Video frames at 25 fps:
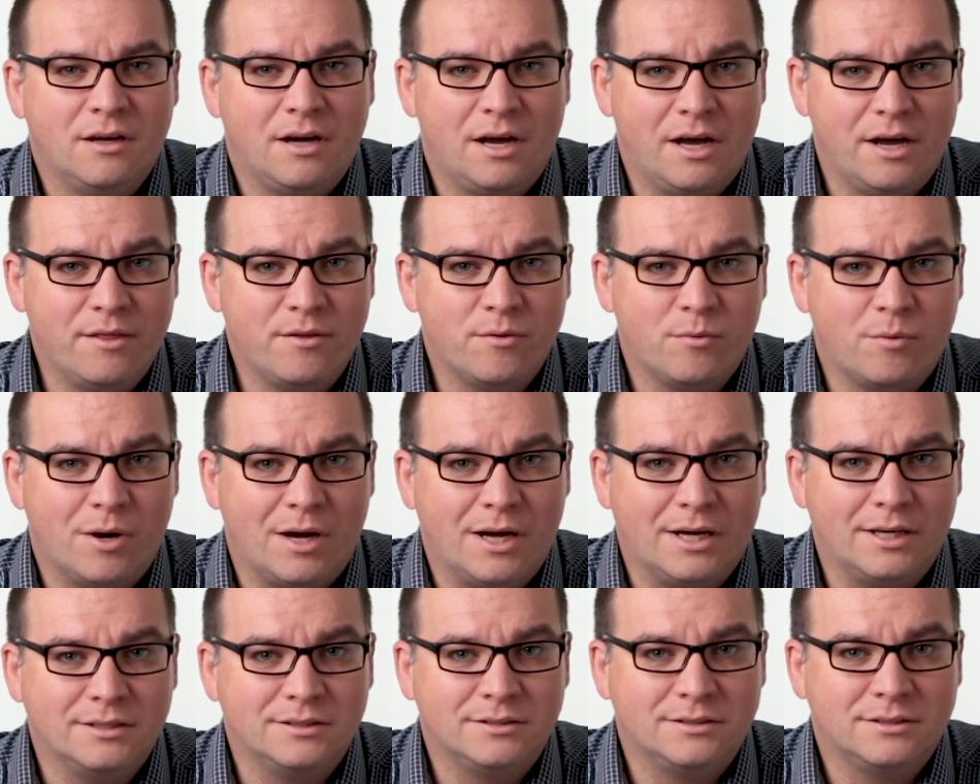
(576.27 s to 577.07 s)

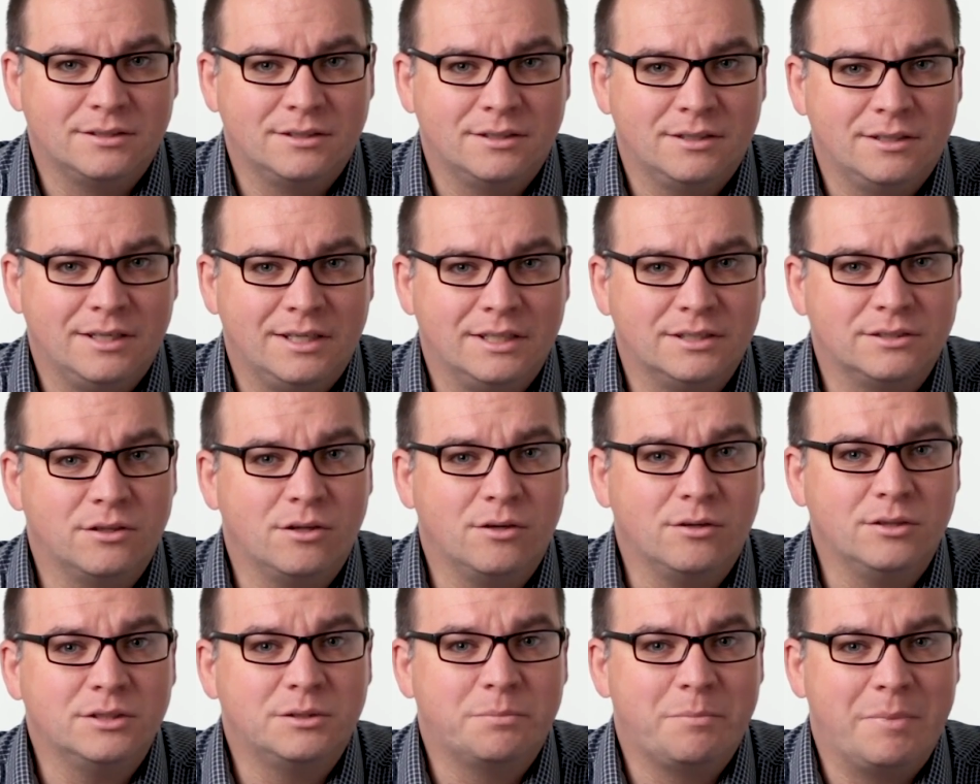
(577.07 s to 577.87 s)
Otherwise, as
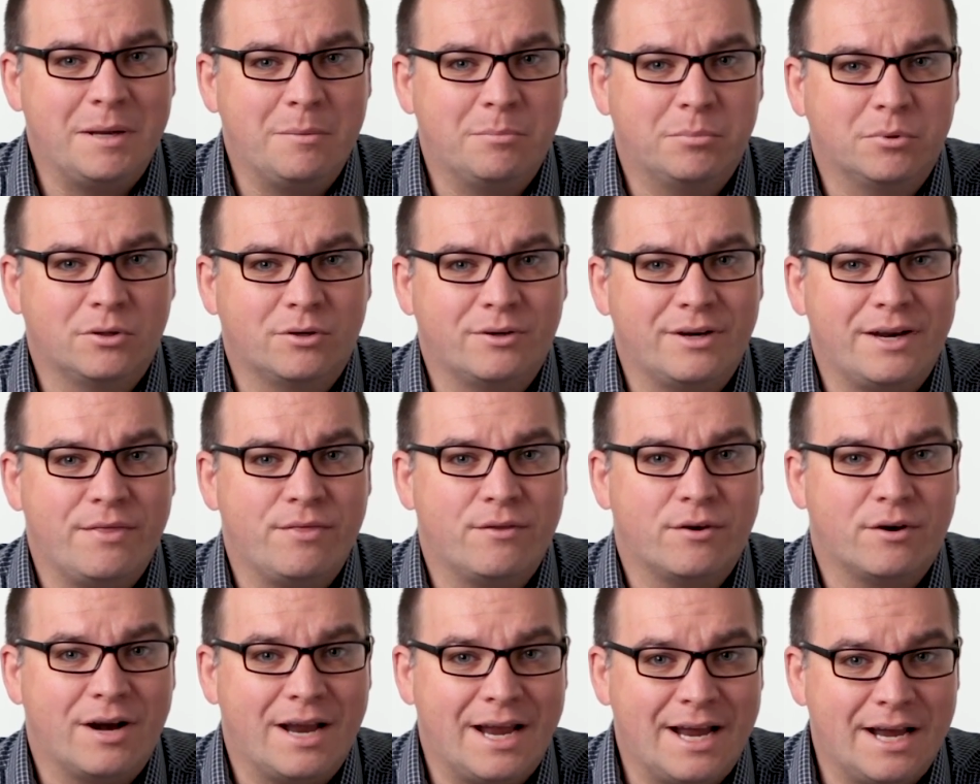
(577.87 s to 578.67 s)
long as people are in
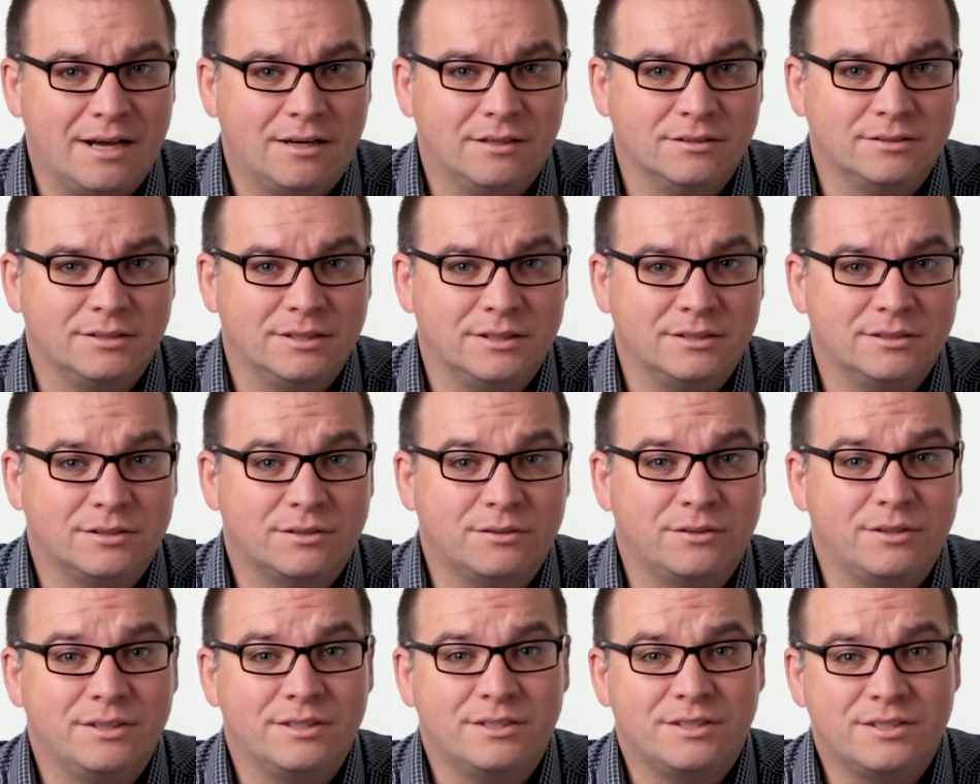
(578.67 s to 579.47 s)
their houses
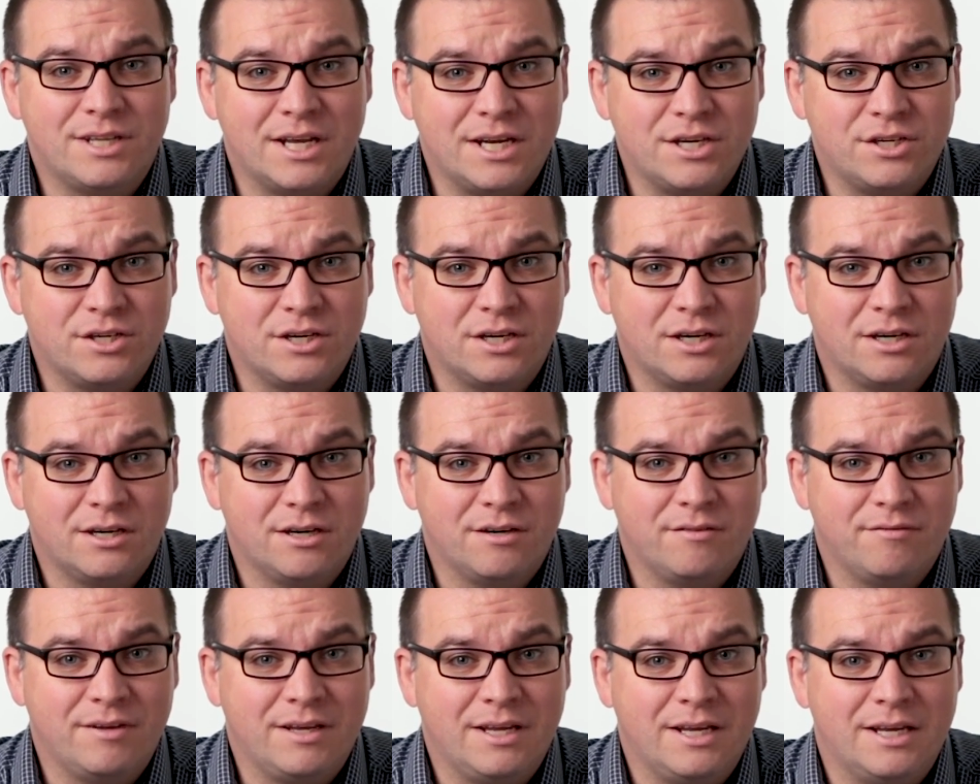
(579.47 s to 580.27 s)
or in a
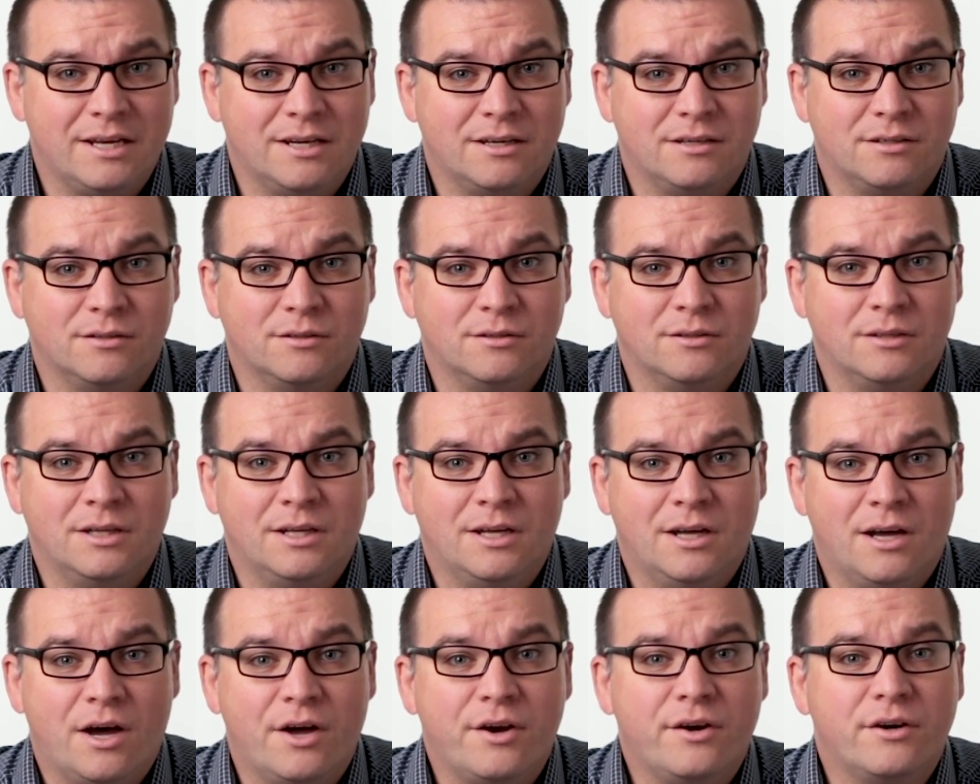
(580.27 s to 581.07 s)
stationary vehicle
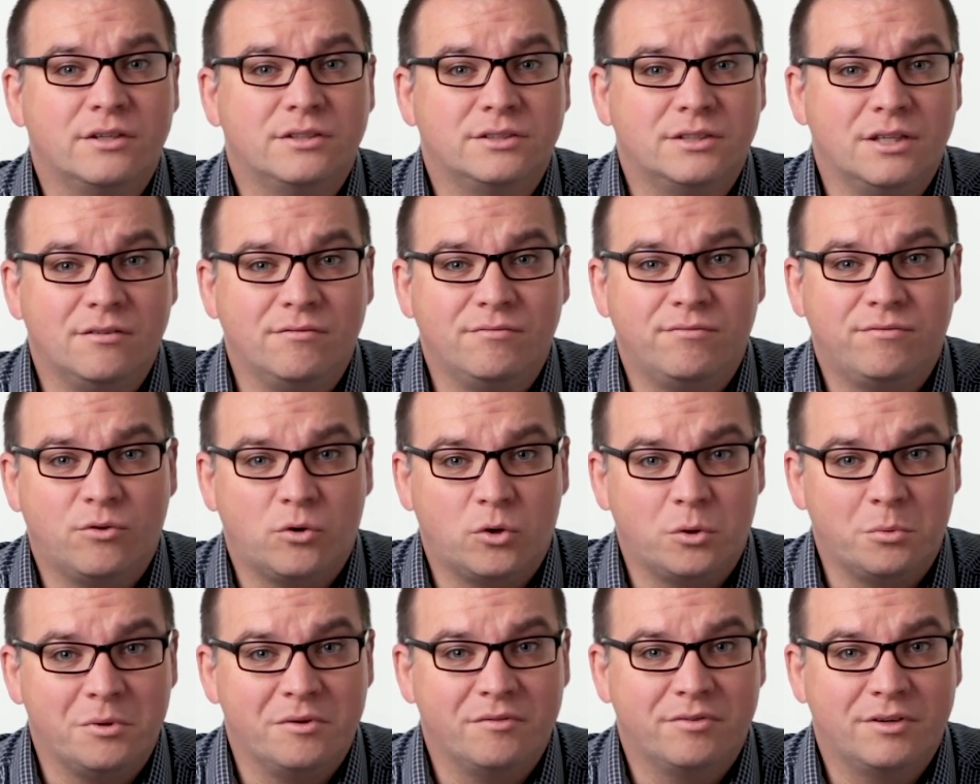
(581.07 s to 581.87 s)
under some
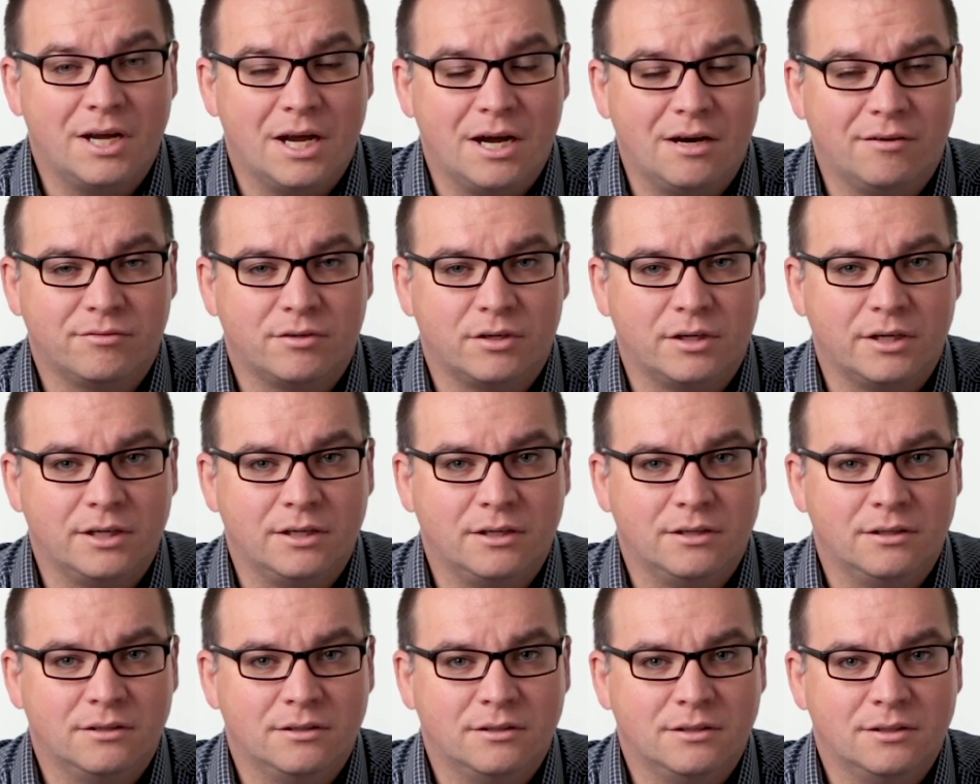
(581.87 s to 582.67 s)
form of
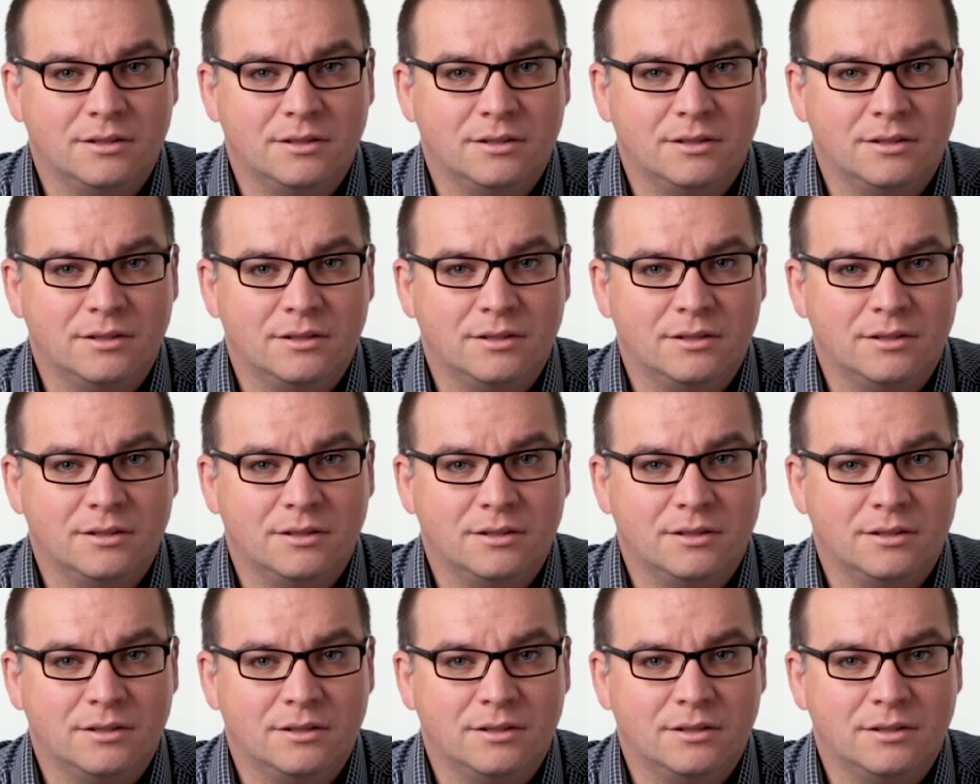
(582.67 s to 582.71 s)
covering,